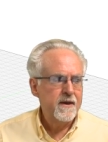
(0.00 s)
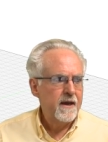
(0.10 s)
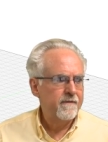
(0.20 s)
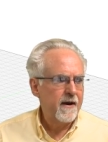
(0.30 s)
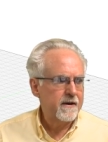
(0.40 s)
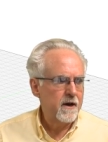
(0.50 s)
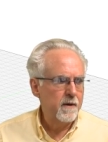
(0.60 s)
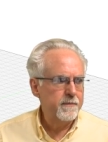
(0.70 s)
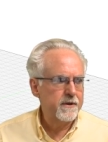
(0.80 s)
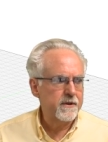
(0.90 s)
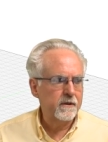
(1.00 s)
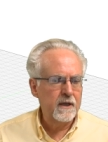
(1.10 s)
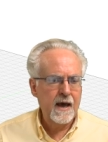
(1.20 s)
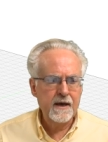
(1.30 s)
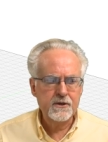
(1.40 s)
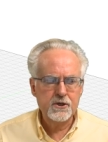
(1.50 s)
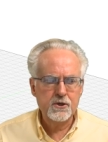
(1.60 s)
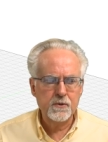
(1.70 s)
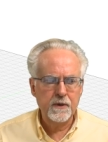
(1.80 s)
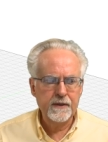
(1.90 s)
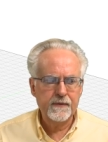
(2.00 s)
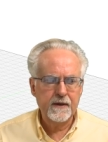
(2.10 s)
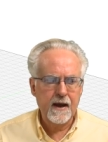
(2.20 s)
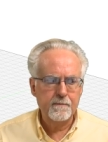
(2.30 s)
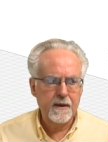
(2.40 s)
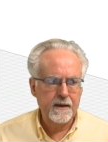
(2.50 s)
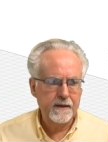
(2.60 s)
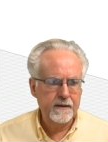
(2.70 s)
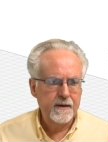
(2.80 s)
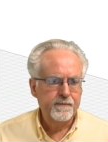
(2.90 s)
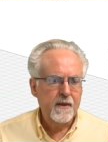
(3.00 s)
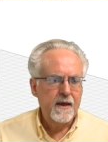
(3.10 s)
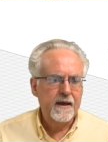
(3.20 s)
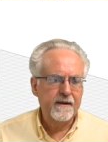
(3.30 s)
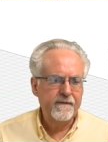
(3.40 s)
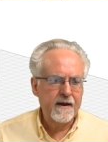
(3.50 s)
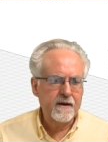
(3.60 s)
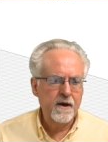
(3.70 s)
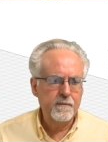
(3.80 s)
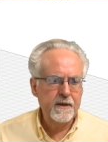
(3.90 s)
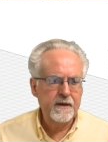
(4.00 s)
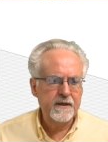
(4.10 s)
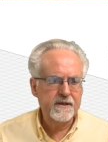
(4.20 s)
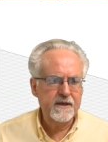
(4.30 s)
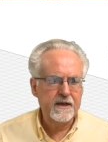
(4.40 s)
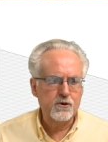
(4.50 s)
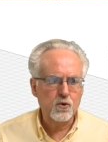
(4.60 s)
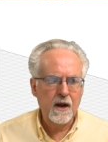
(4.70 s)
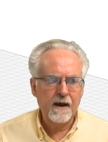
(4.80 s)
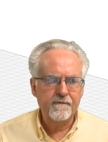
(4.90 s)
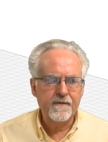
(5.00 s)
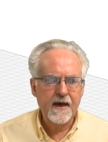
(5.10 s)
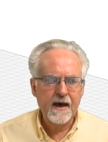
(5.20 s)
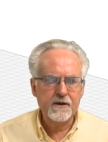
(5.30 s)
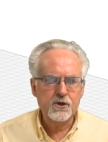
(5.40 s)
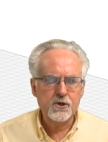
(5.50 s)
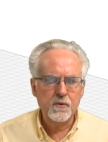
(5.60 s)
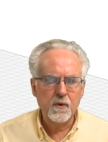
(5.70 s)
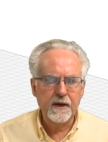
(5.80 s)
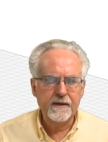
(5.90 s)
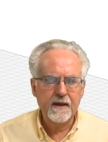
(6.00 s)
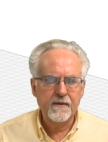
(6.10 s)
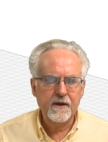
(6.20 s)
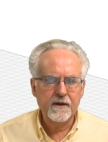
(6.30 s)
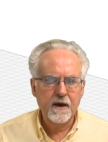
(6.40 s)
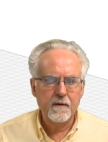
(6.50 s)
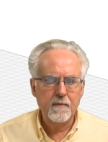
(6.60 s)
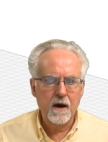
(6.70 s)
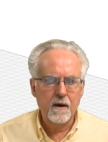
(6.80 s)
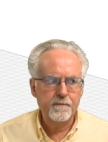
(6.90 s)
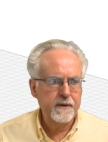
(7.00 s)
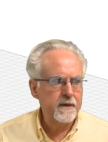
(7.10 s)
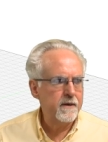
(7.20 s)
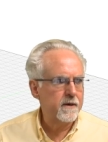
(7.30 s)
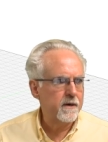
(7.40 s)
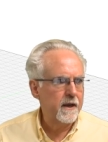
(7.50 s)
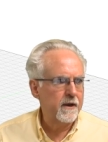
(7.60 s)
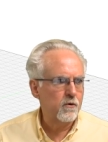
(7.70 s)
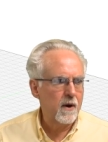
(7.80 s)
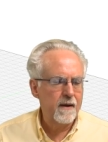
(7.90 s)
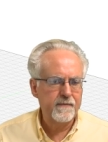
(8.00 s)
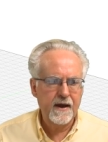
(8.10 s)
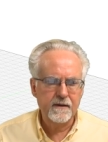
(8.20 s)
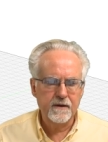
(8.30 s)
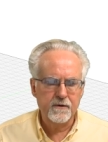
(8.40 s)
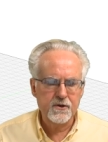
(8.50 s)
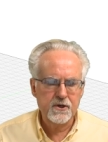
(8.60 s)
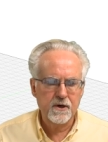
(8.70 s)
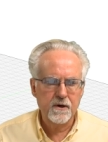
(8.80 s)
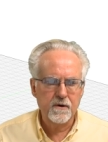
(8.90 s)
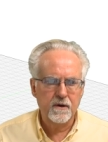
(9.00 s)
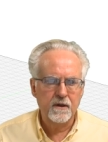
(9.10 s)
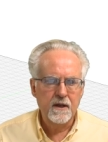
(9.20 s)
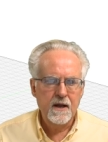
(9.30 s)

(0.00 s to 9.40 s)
if I come to the last joint that I made, and if I come in and say drive that joint and then come up here and grab that little circle,